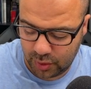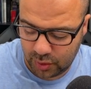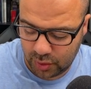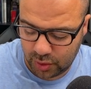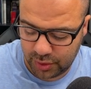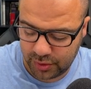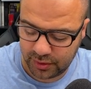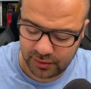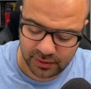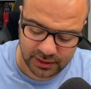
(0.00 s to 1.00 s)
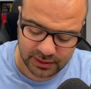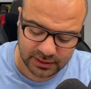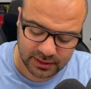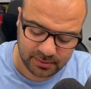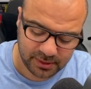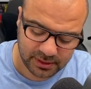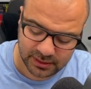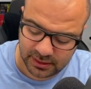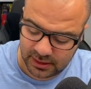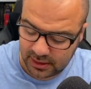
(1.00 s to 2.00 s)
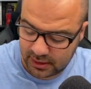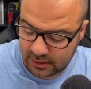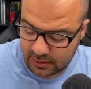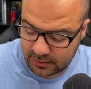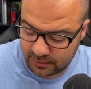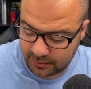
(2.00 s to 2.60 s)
or you can create a template and then